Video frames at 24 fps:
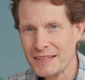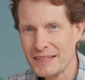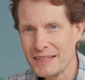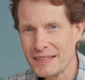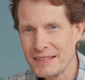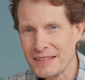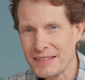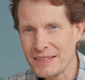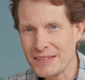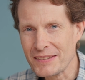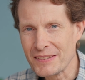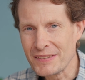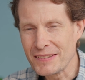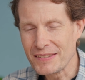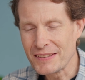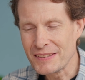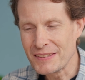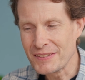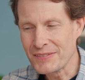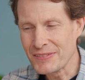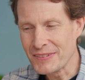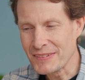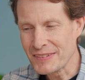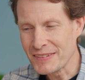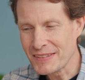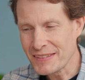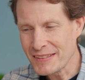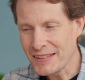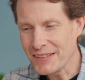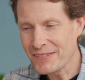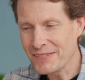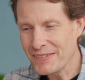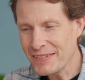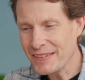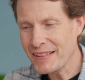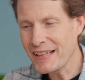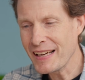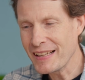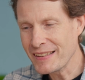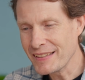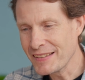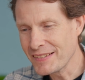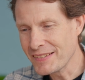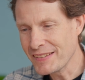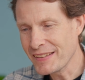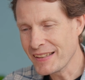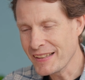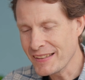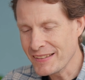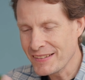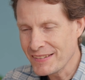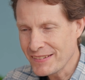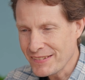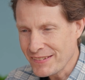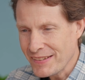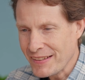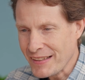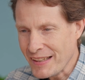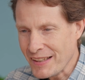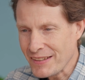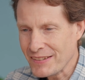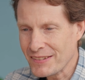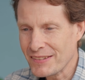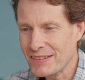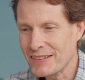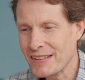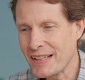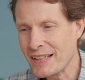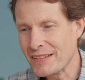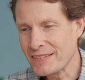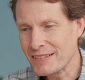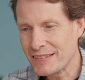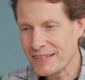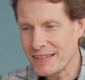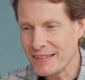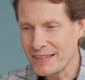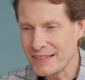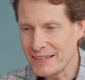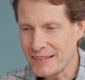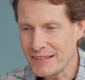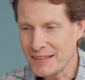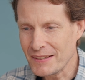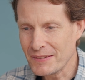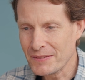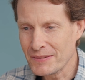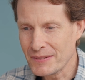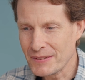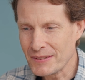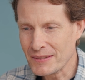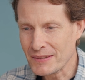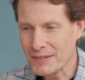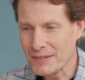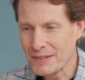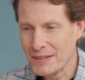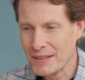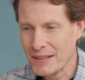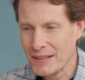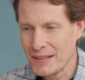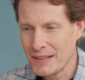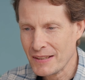So, because if you're stuck with that, then you can't do the outside stuff. So,